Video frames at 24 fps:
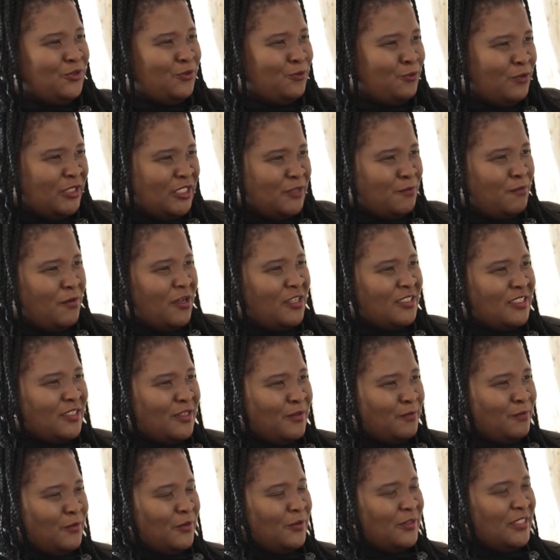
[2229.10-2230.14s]
Which
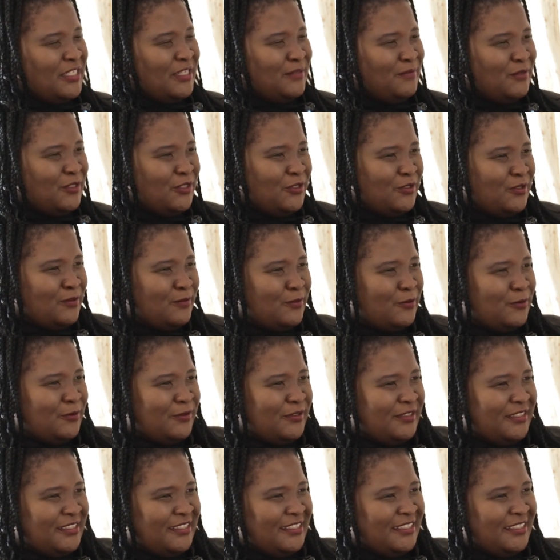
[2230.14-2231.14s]
basketball team do you support?